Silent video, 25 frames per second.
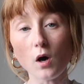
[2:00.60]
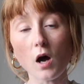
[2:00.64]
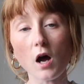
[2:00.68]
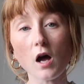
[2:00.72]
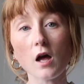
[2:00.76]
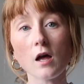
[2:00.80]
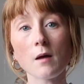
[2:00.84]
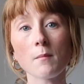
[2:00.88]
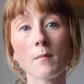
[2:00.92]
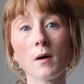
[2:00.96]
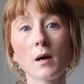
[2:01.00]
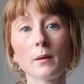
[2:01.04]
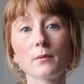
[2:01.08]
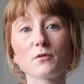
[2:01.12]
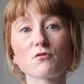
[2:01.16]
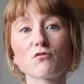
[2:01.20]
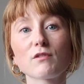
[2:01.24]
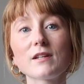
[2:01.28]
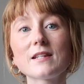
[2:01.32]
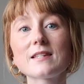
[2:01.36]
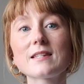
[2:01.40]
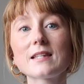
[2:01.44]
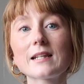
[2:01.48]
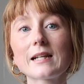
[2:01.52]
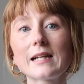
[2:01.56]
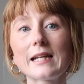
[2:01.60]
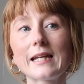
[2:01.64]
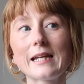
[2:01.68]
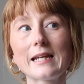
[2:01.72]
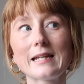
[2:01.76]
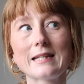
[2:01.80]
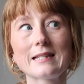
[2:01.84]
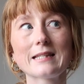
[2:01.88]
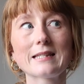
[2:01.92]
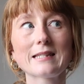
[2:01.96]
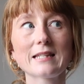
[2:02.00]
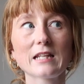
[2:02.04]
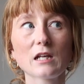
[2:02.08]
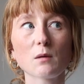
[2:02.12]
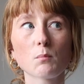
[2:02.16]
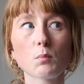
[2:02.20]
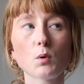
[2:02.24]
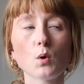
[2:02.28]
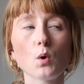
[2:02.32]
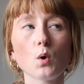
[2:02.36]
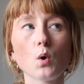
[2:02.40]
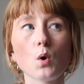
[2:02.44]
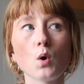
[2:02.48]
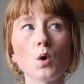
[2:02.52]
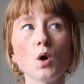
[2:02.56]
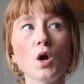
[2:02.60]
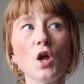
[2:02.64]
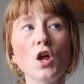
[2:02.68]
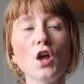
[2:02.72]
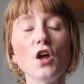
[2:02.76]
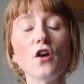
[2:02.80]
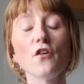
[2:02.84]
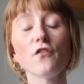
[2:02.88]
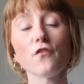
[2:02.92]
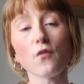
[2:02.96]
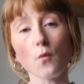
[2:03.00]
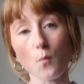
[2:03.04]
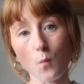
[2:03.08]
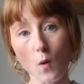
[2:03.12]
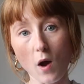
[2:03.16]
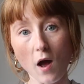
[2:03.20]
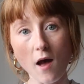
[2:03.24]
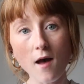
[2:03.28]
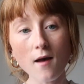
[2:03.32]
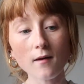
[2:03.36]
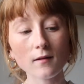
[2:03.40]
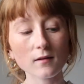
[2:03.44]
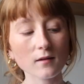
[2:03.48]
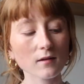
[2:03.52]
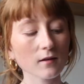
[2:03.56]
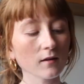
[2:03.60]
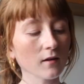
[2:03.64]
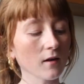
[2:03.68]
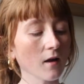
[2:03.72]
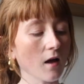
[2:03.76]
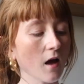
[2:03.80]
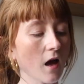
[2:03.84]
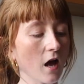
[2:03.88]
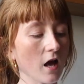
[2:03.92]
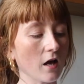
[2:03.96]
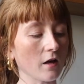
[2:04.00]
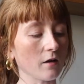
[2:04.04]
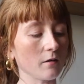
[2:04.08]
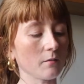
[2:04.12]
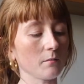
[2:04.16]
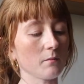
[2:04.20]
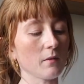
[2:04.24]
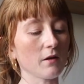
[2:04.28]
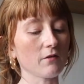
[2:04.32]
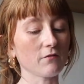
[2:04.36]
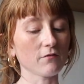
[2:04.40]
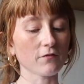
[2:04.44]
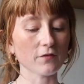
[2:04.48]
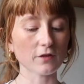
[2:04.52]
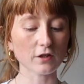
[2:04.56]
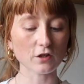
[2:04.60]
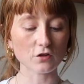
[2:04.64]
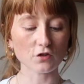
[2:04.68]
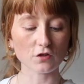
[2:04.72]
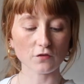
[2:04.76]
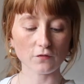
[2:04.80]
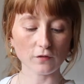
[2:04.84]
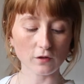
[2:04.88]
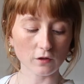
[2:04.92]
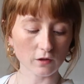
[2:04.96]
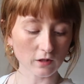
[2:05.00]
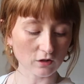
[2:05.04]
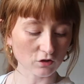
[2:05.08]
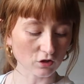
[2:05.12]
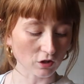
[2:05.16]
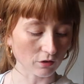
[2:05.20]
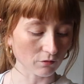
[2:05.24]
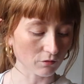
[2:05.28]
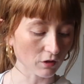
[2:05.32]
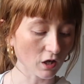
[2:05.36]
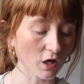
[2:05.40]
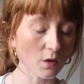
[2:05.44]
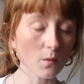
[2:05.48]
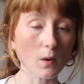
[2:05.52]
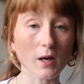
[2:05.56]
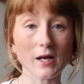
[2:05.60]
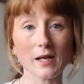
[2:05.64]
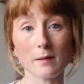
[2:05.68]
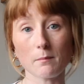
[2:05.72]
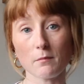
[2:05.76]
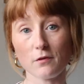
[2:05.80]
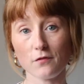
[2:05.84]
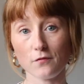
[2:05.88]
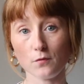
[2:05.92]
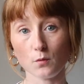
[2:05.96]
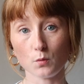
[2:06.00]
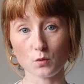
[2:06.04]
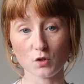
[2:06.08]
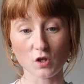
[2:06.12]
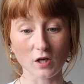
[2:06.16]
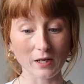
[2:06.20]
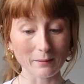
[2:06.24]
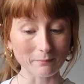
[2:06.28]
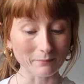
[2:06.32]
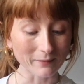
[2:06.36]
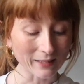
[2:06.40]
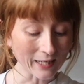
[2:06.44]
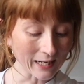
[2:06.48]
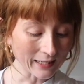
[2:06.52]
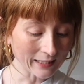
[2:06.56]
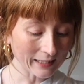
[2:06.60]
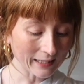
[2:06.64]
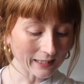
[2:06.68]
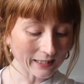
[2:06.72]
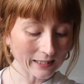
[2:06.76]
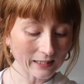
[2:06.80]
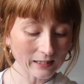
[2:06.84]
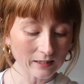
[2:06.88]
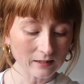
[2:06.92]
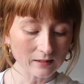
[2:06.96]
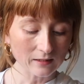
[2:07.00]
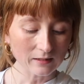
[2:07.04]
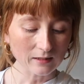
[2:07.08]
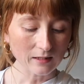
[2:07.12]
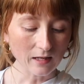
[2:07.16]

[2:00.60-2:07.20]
I was recently in Singapore for work, and for those of you that don't know, I am a full-time nanny.